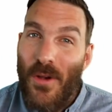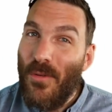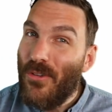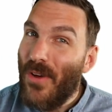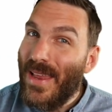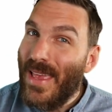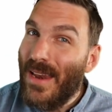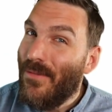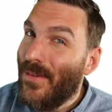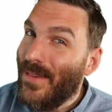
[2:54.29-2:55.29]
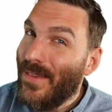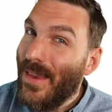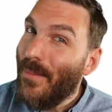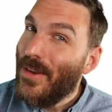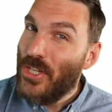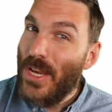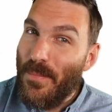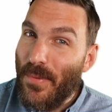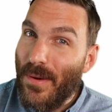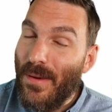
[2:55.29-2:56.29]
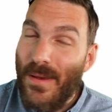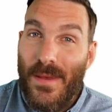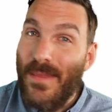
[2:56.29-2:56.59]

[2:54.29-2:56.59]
we're trying to get it for a little bit cheaper.